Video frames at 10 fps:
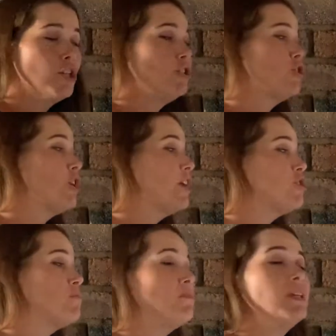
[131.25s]
To change
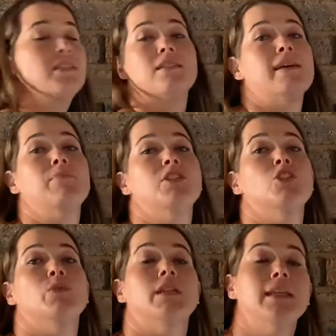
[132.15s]
a mixed number
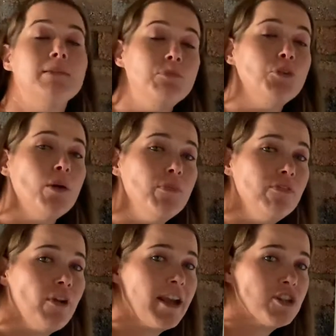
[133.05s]
to an improper
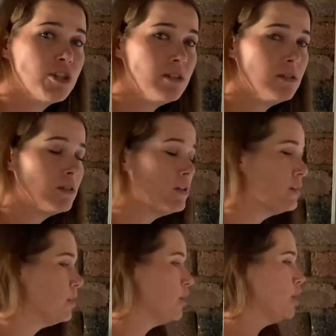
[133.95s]
fraction,
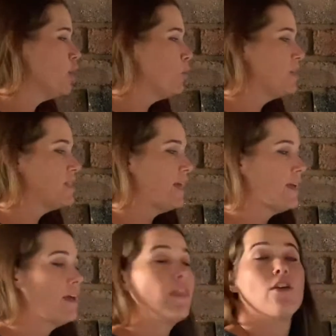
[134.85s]
we
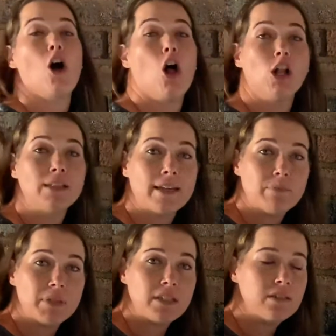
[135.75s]
take the whole number